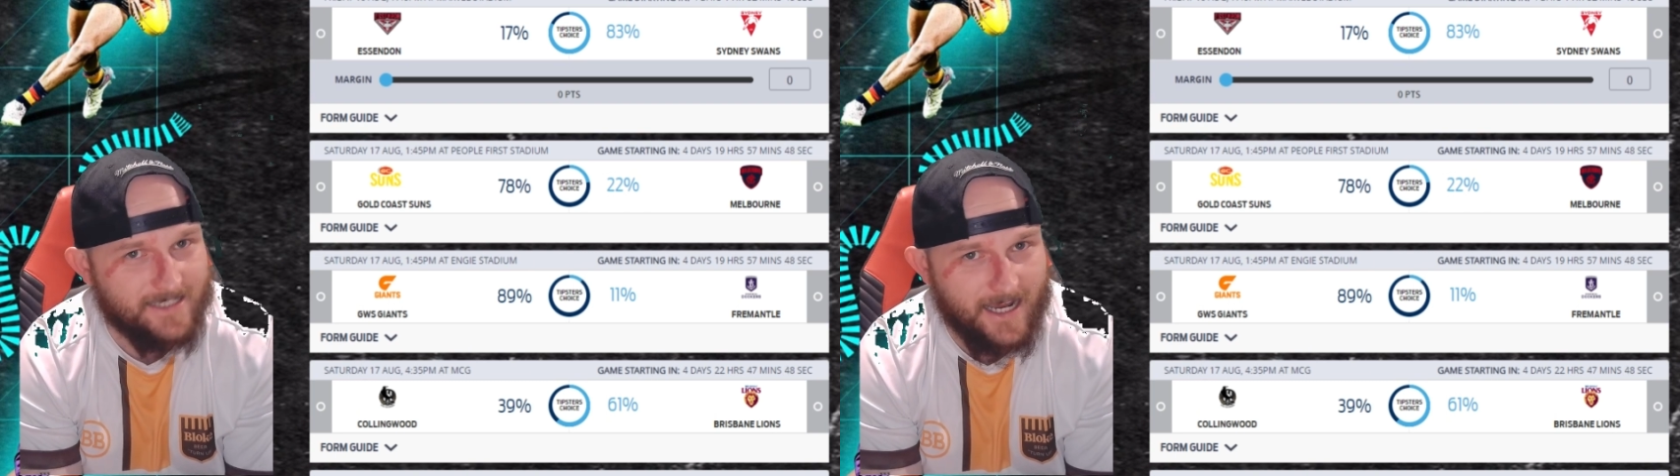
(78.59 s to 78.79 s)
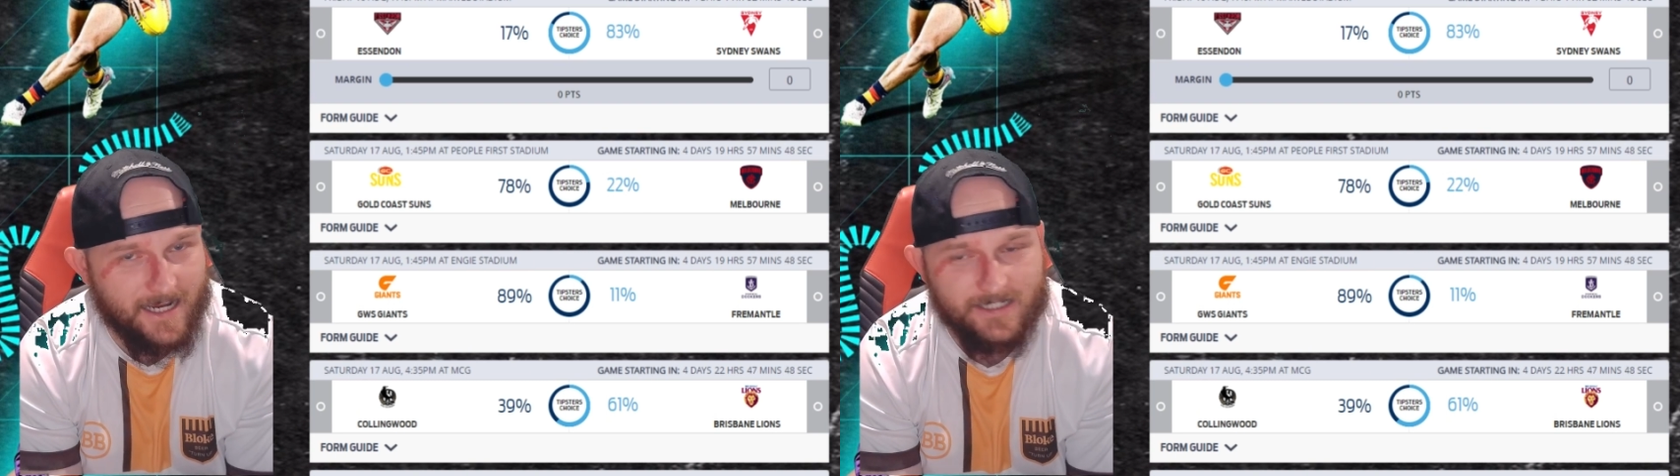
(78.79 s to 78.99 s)

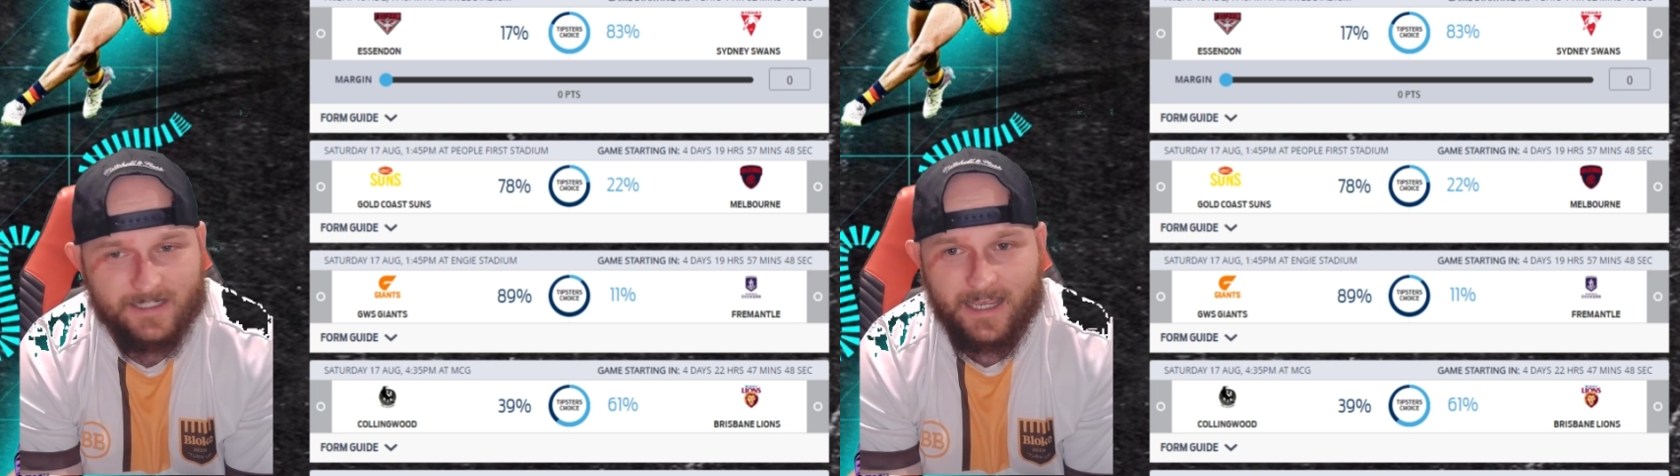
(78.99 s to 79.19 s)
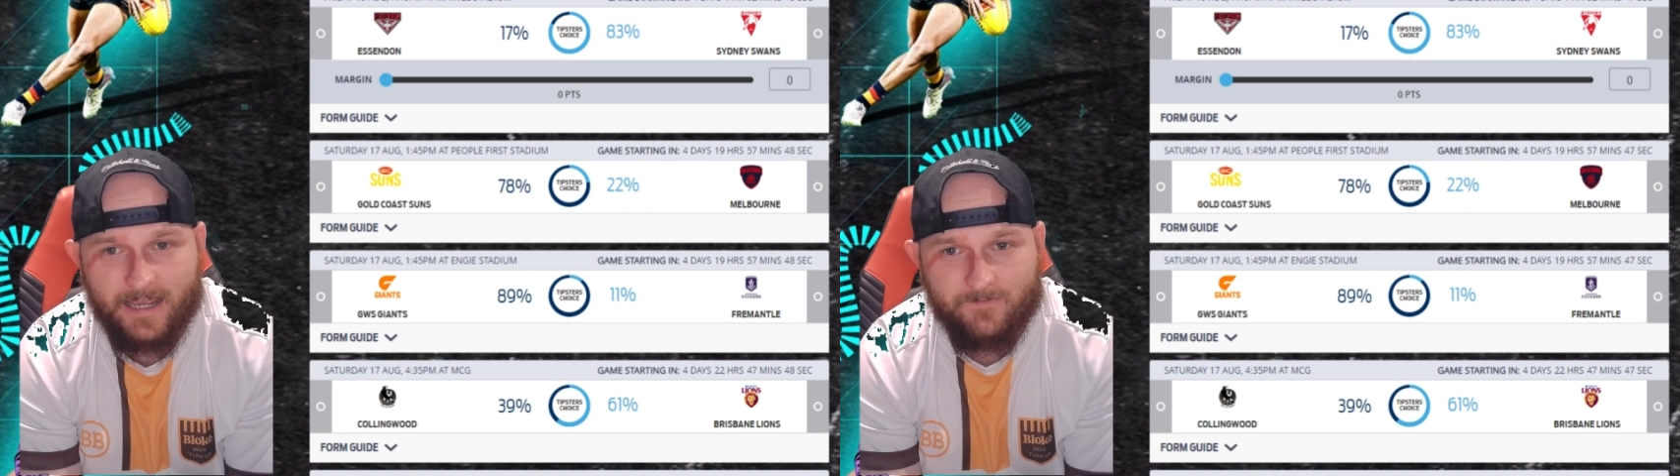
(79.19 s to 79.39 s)

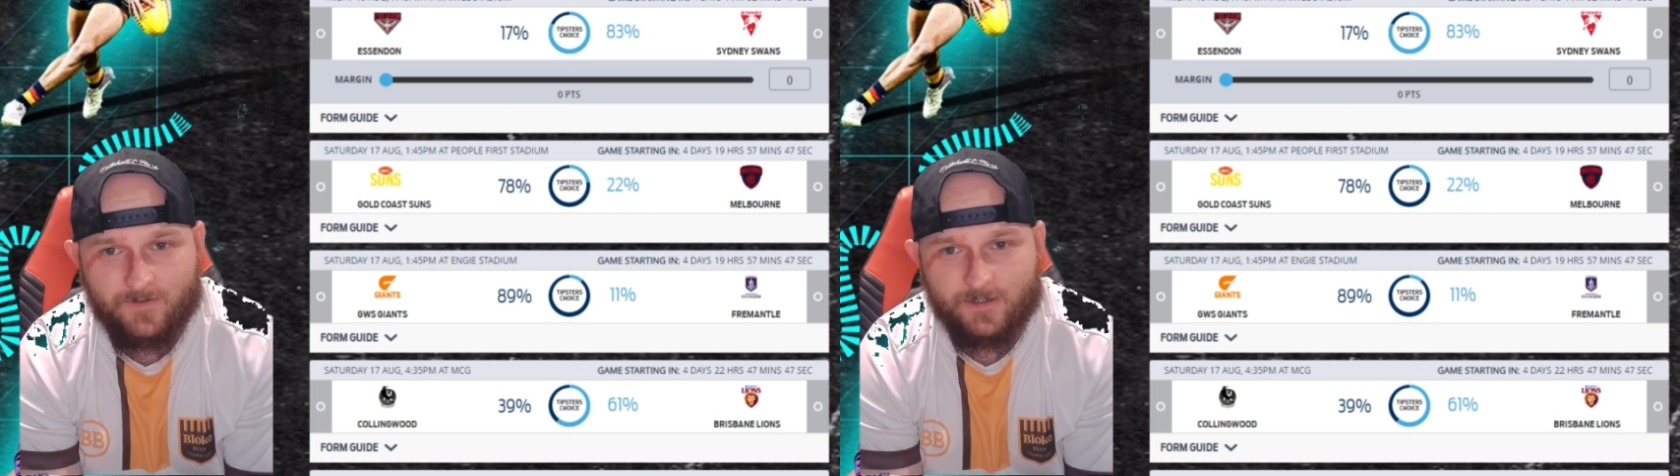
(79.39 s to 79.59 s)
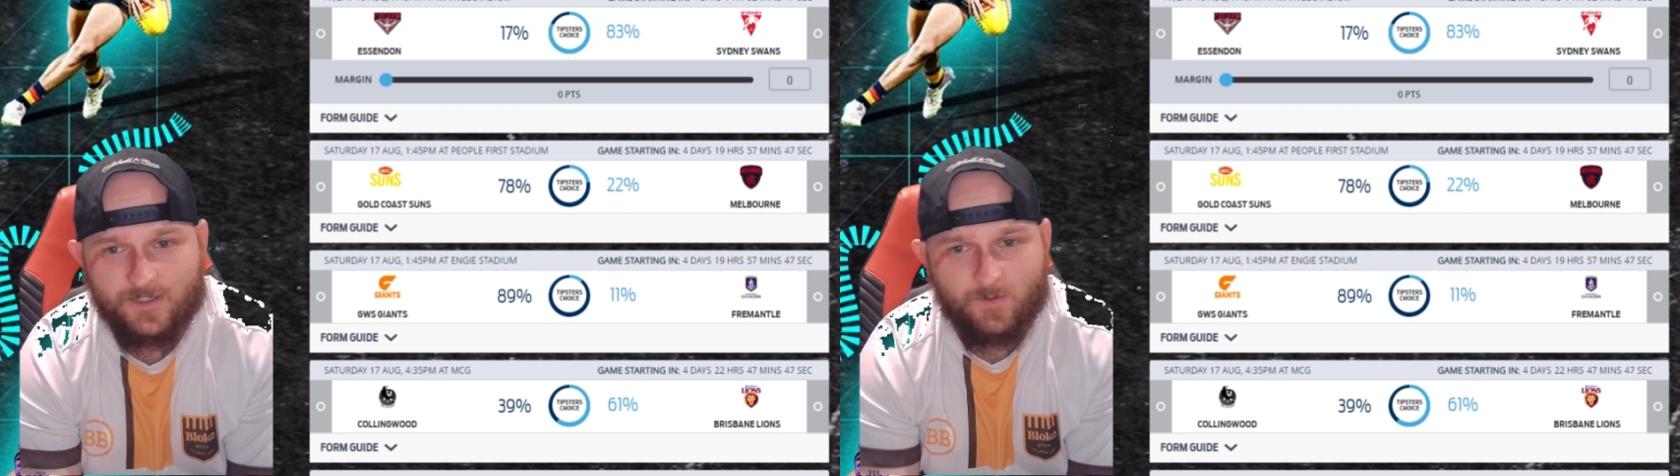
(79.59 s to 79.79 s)
danger game
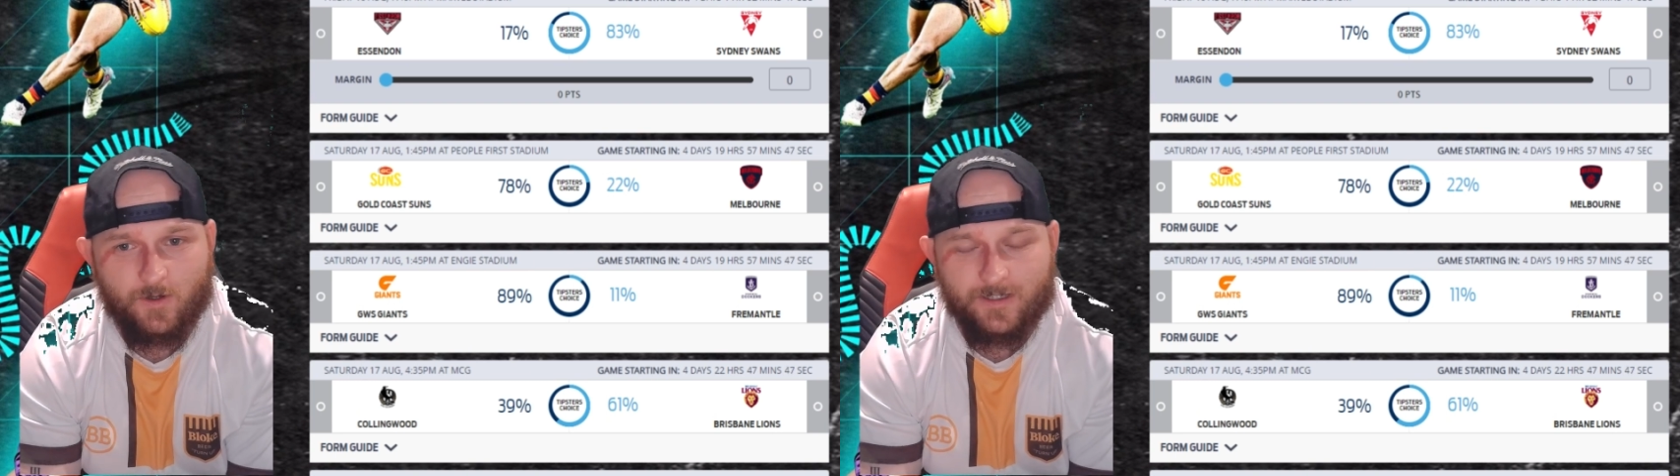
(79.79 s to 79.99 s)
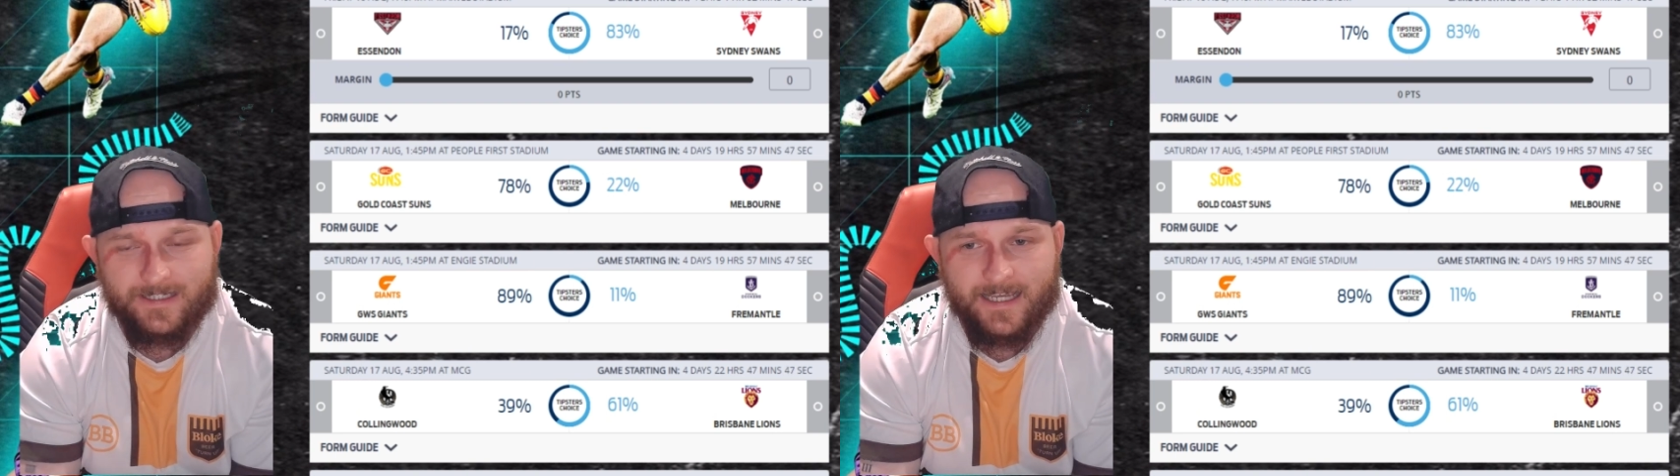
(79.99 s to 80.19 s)
for the
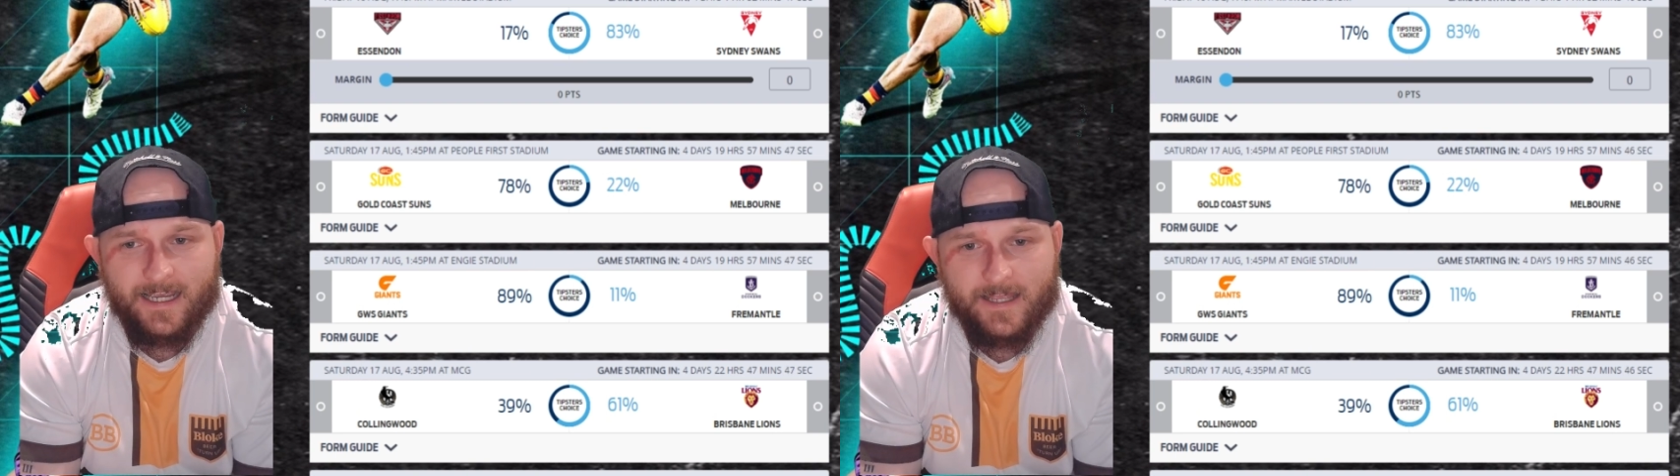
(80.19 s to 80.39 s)
Swans.